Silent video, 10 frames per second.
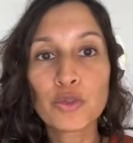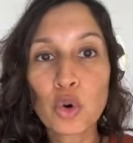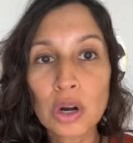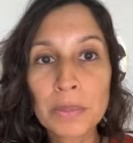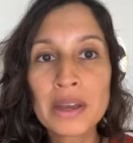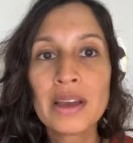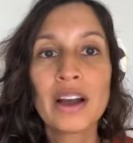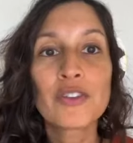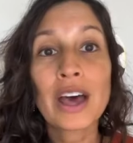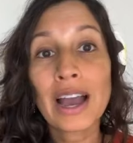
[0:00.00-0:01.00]
form
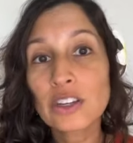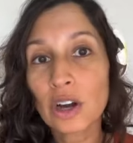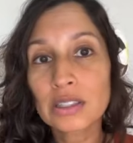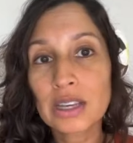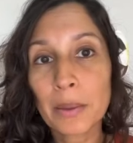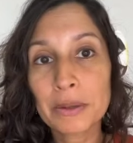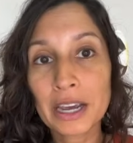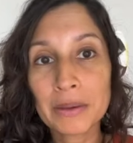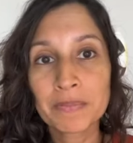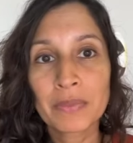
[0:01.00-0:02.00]
of the
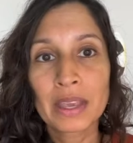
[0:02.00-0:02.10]
hydroxyapatite